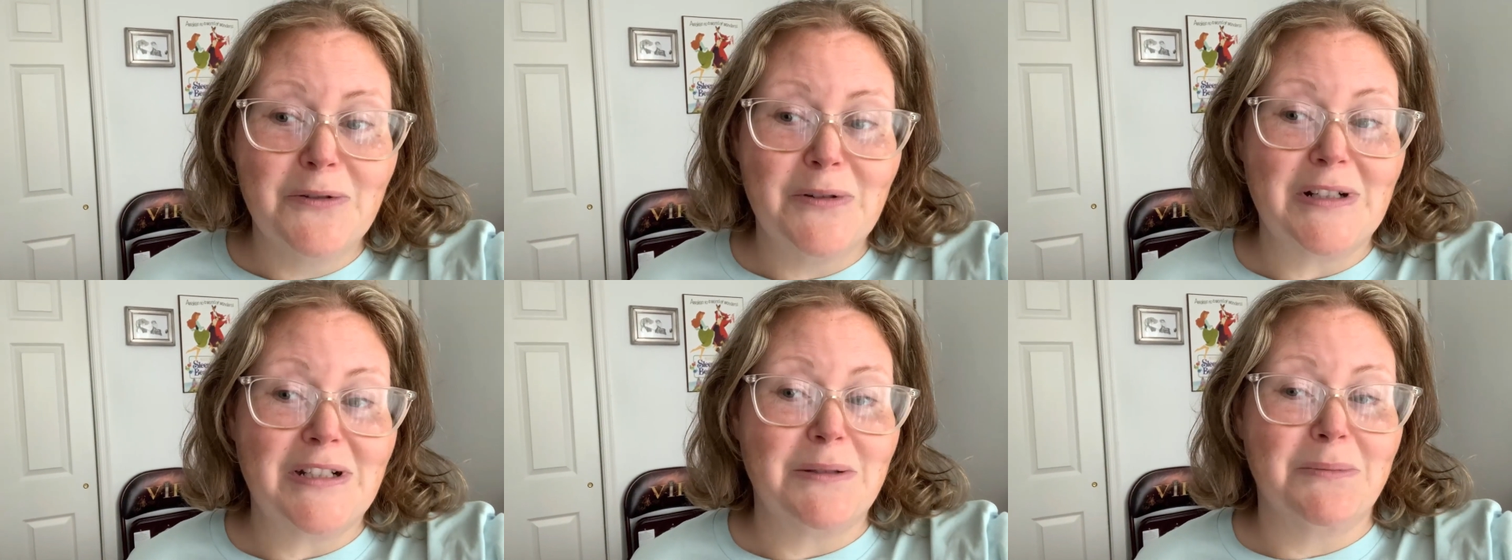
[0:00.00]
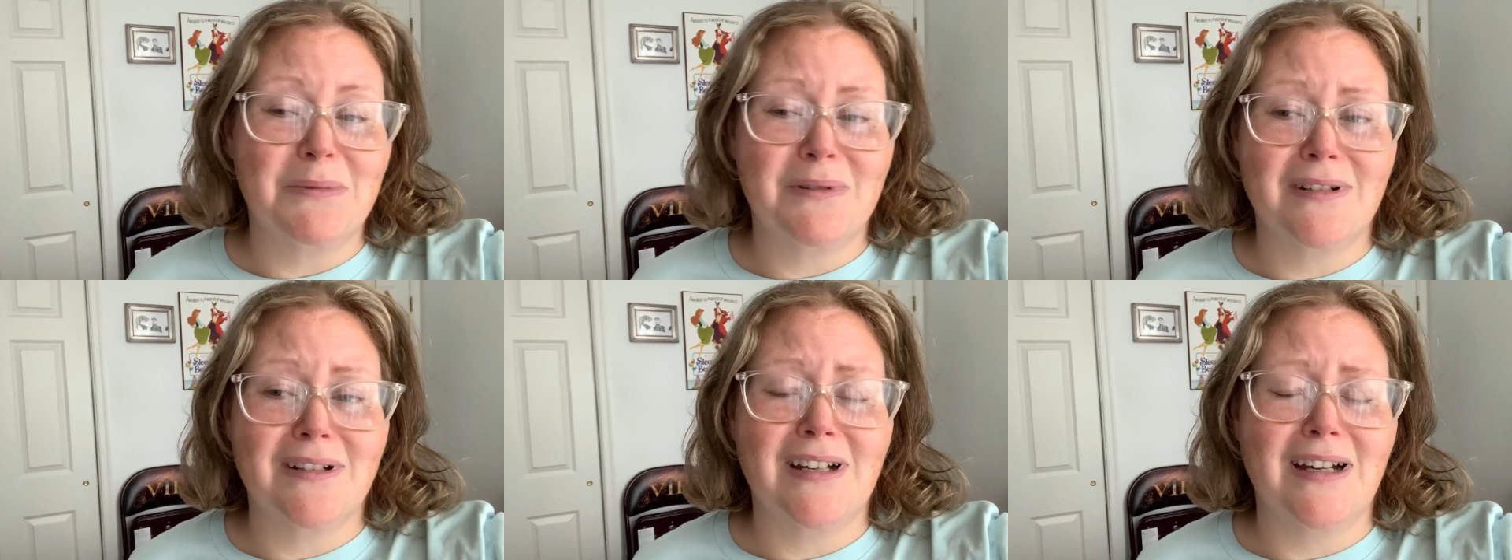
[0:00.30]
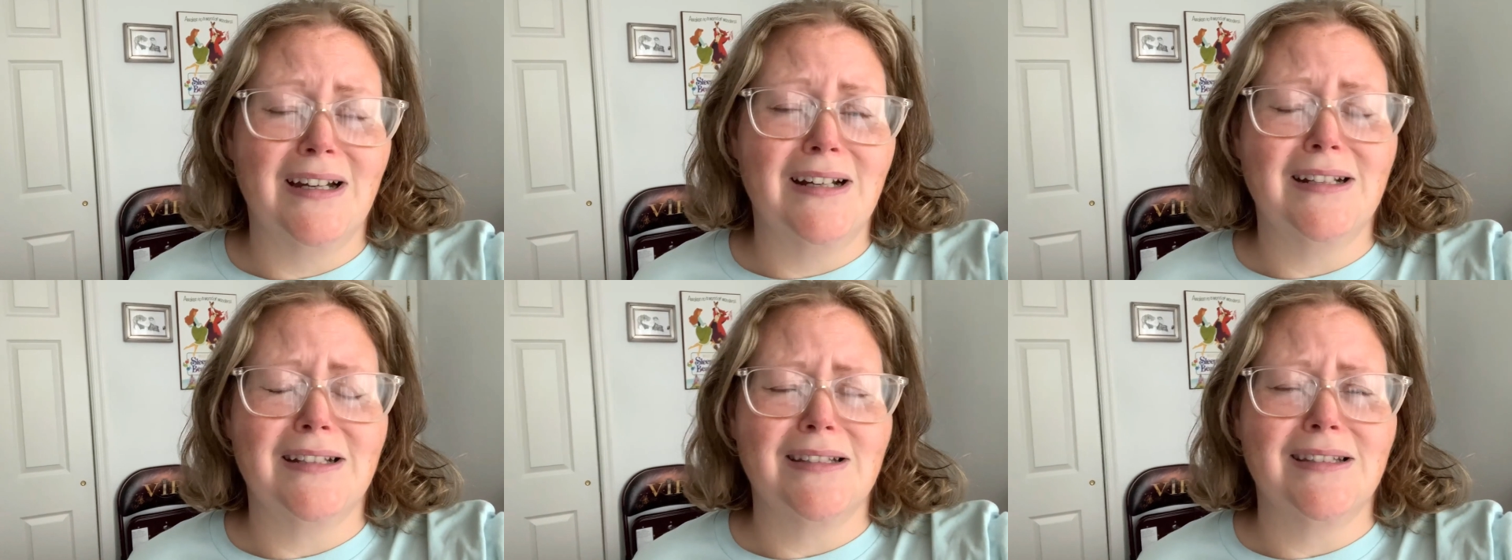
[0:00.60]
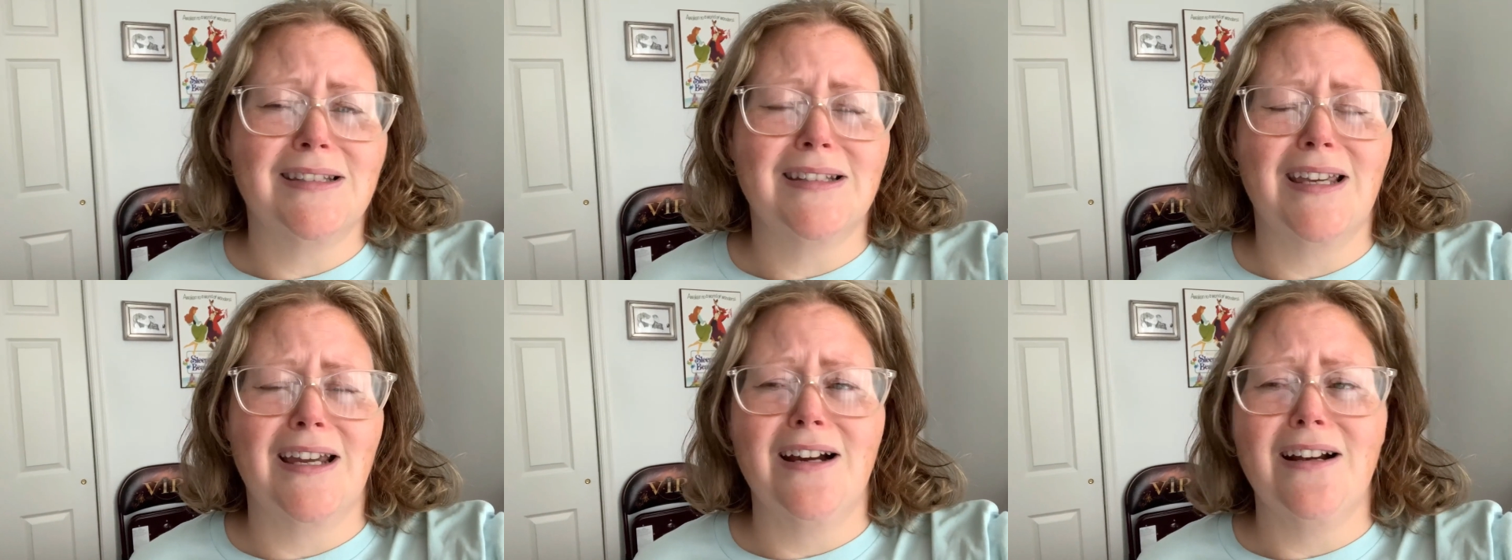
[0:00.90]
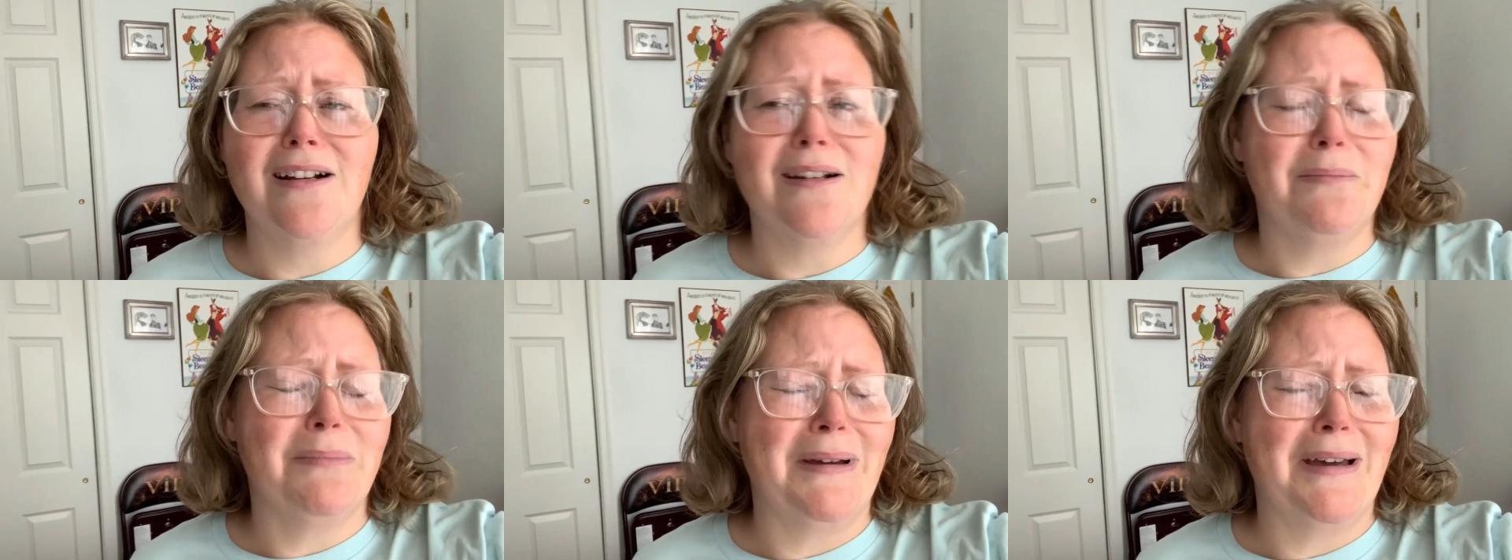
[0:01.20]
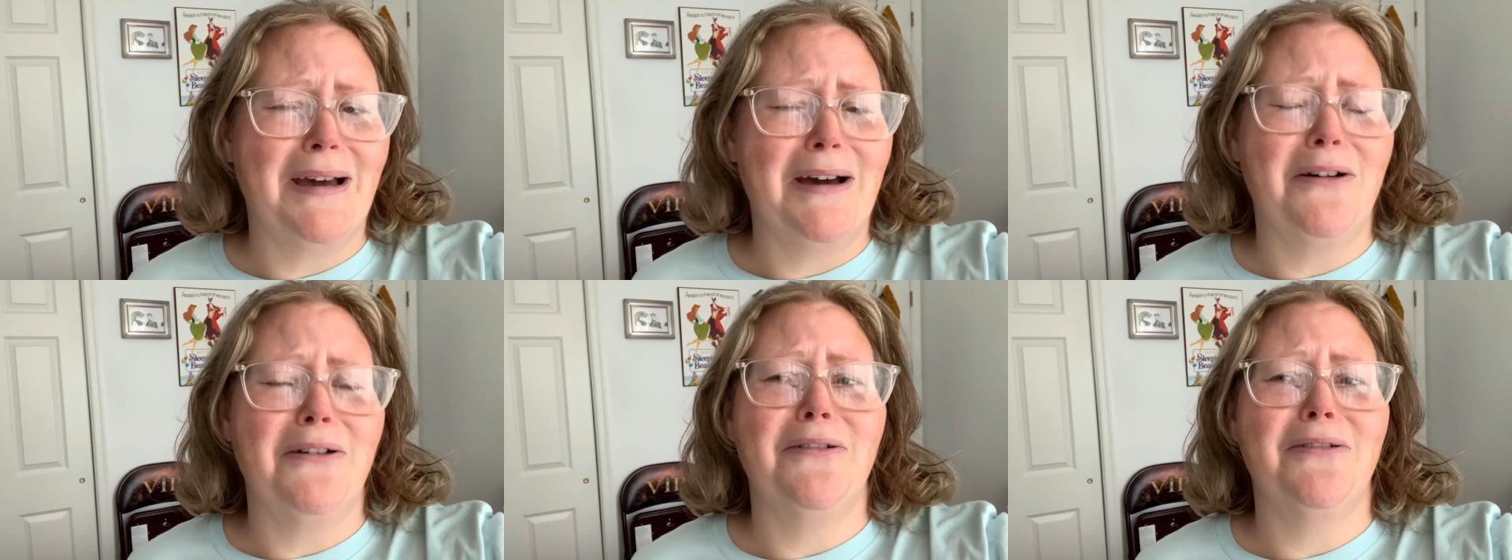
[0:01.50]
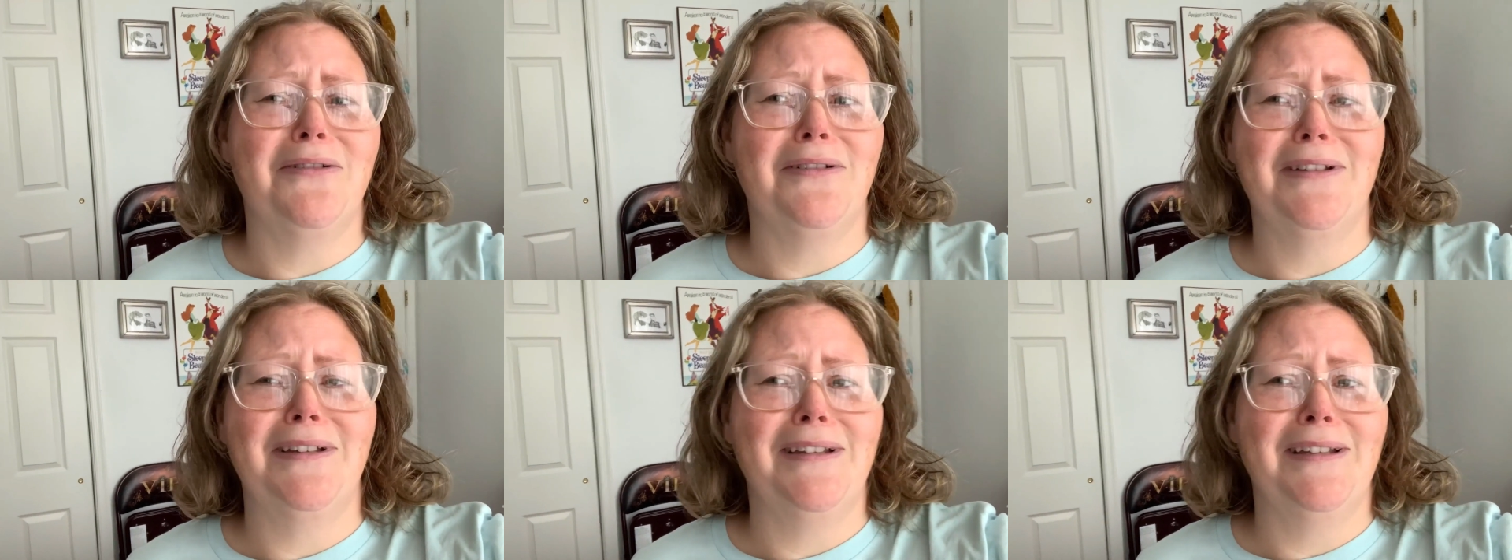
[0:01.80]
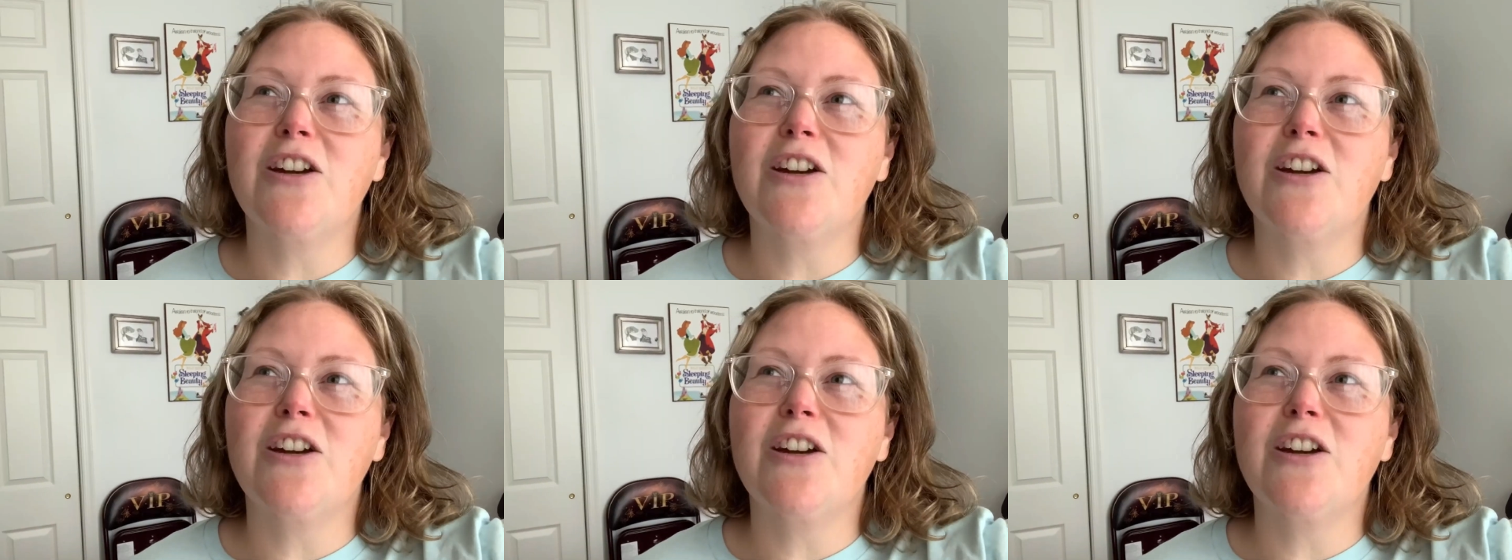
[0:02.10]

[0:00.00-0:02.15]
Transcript: which I'm kind of scared about.